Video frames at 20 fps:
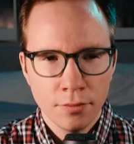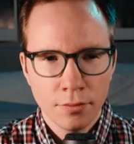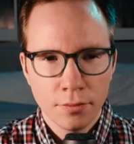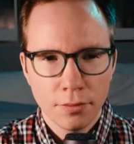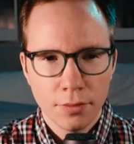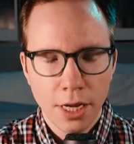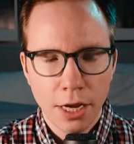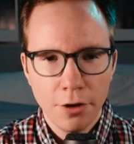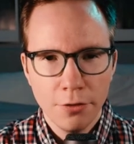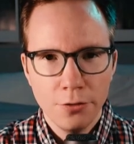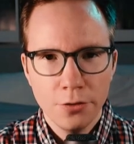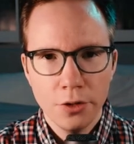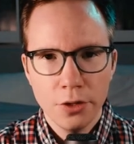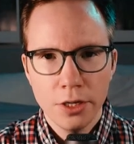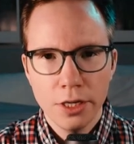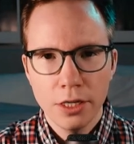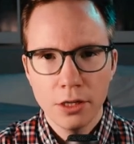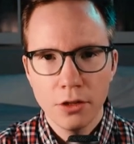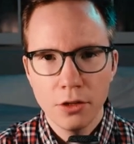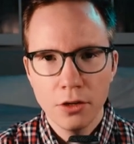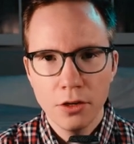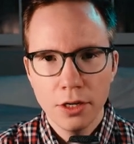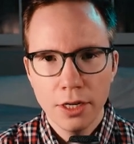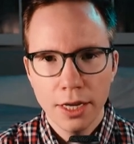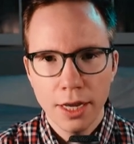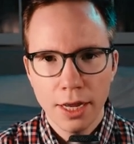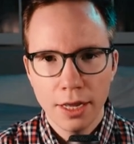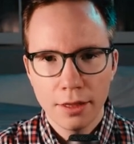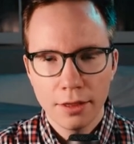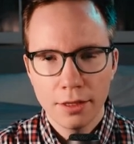Now if we look
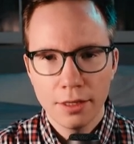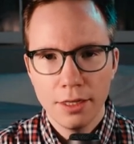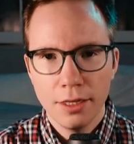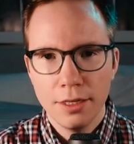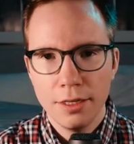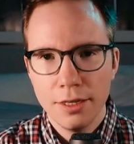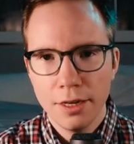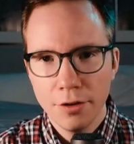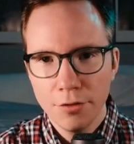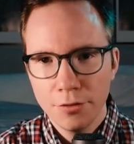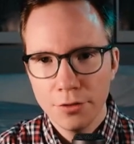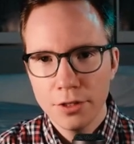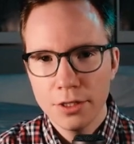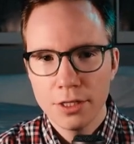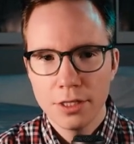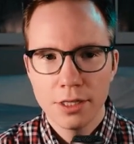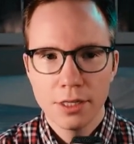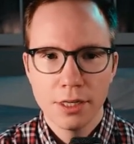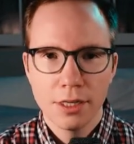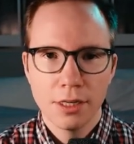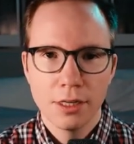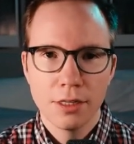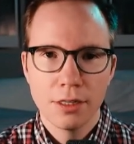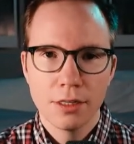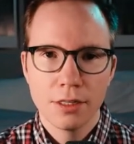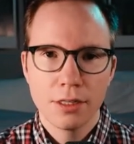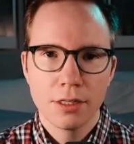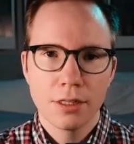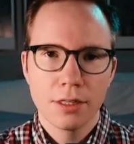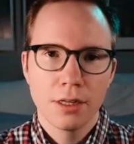at the
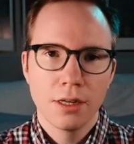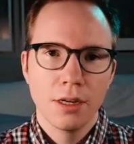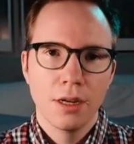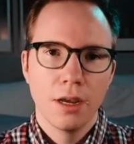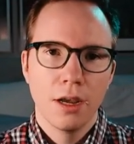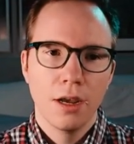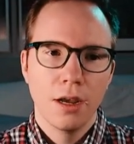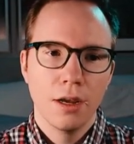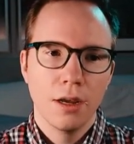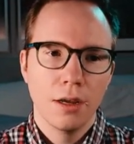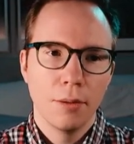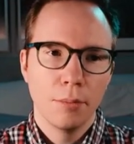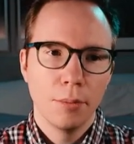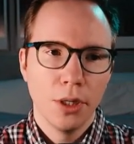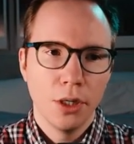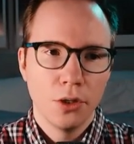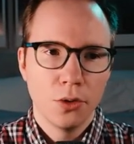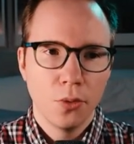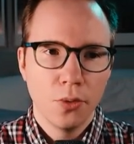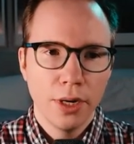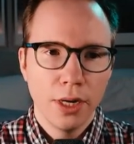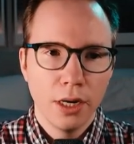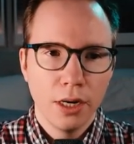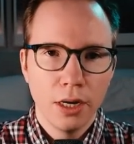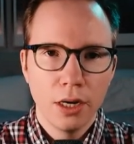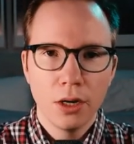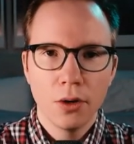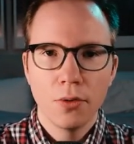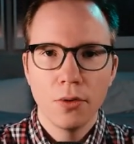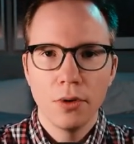differences between
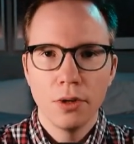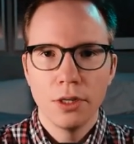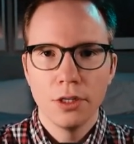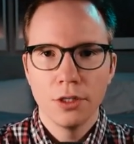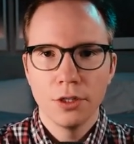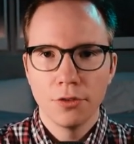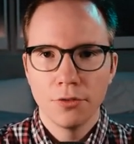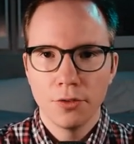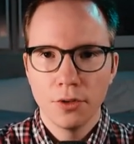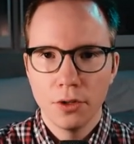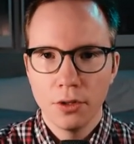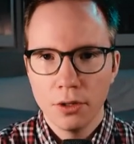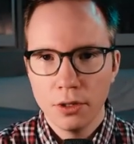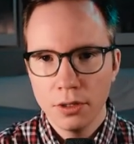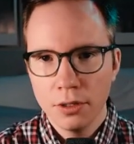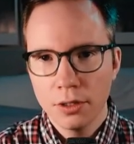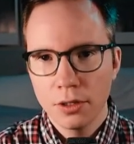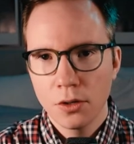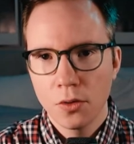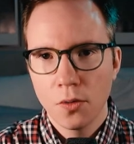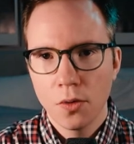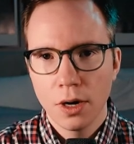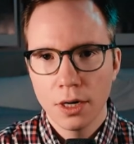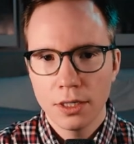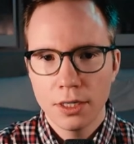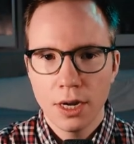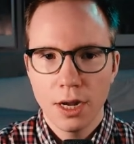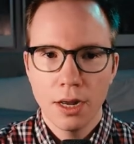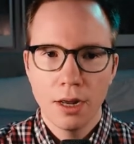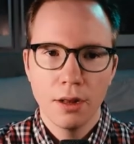equal interval,
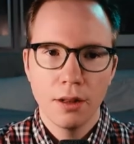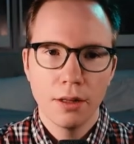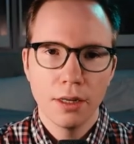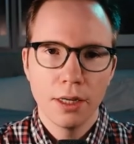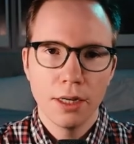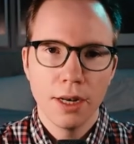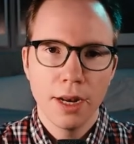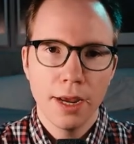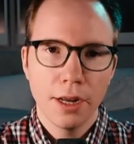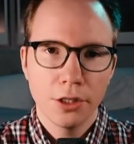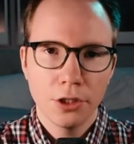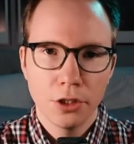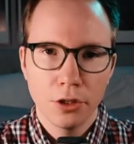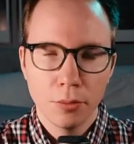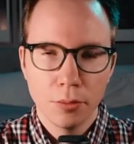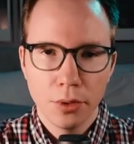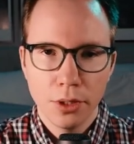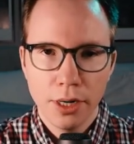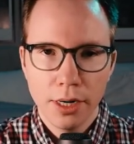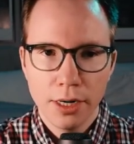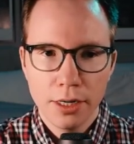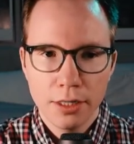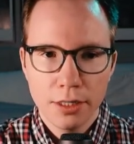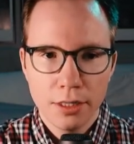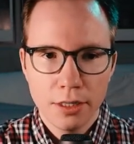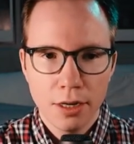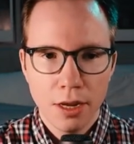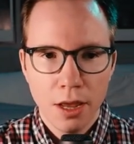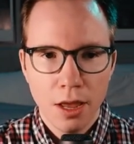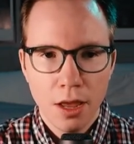quantile, and natural
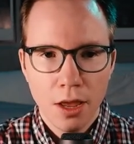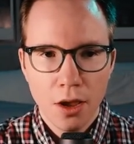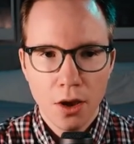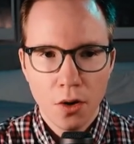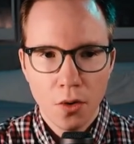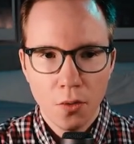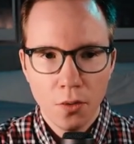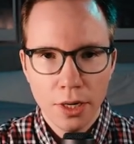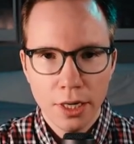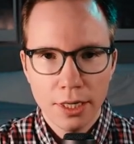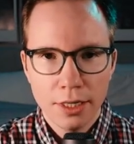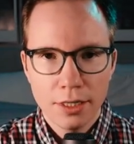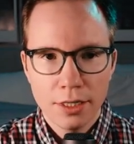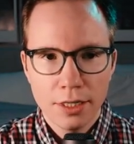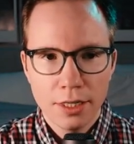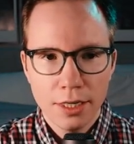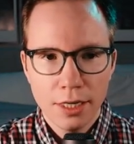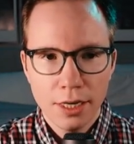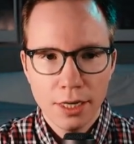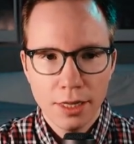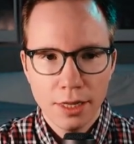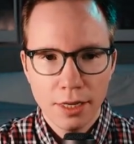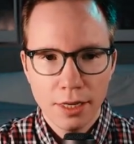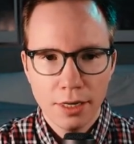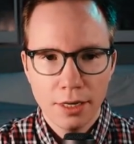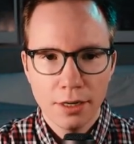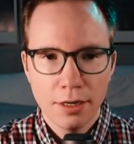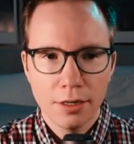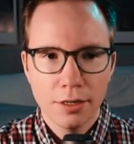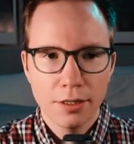breaks, we can see
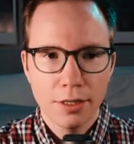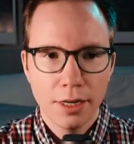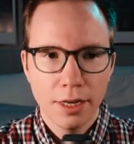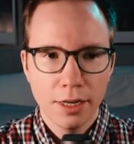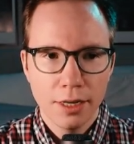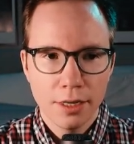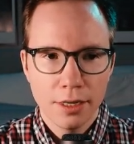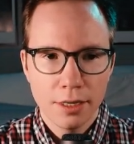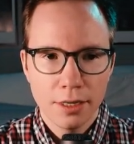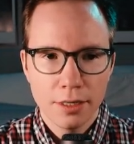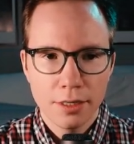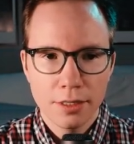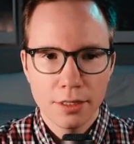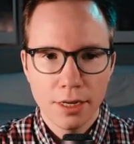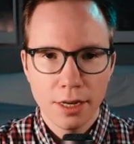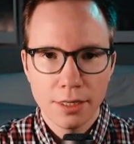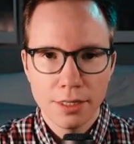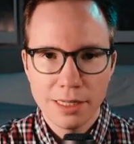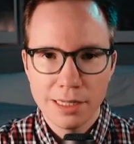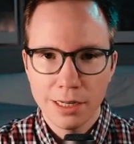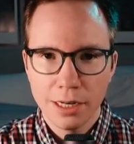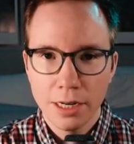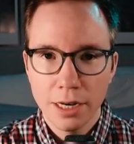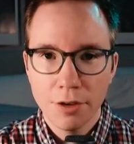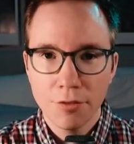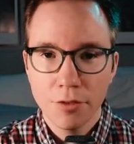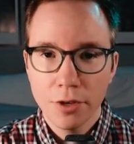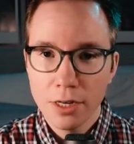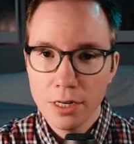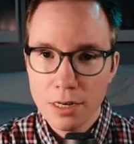there is a
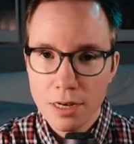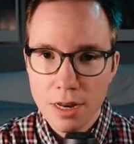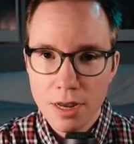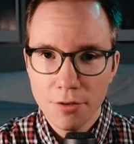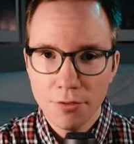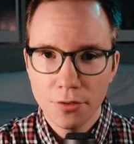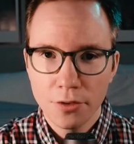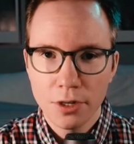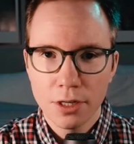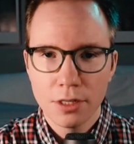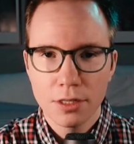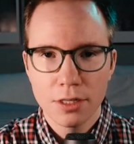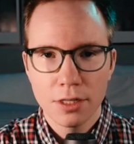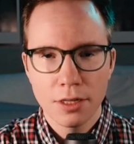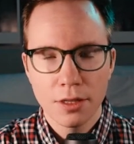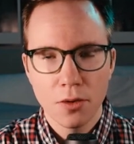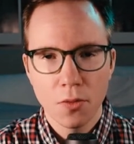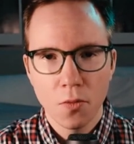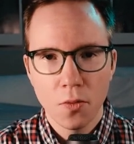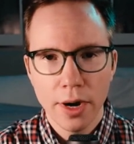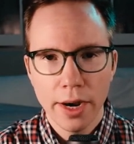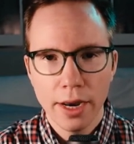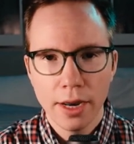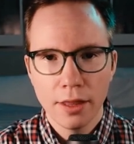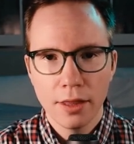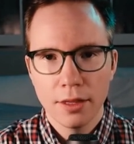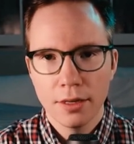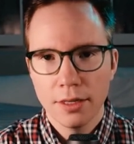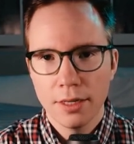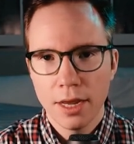significant difference in the way
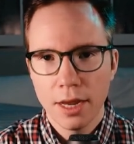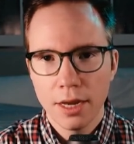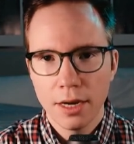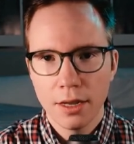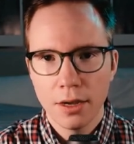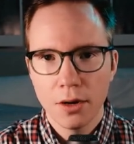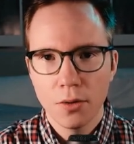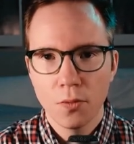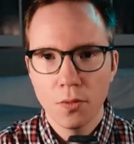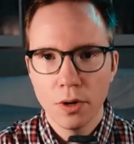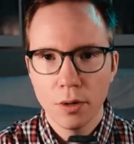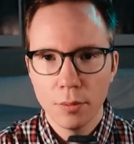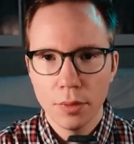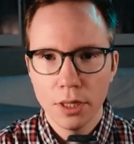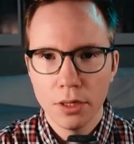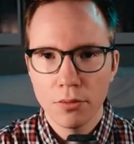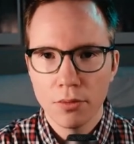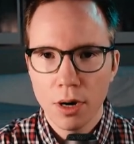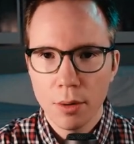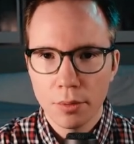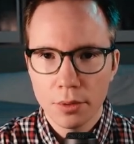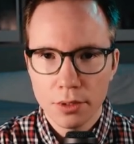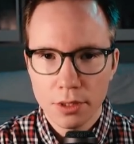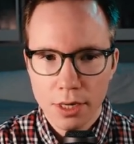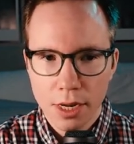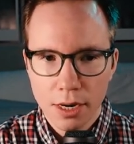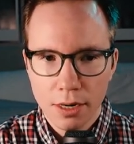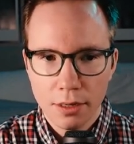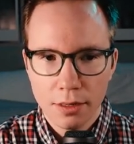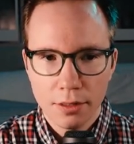the data will be
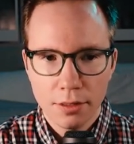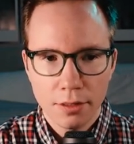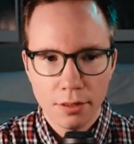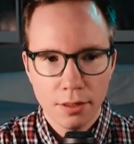represented.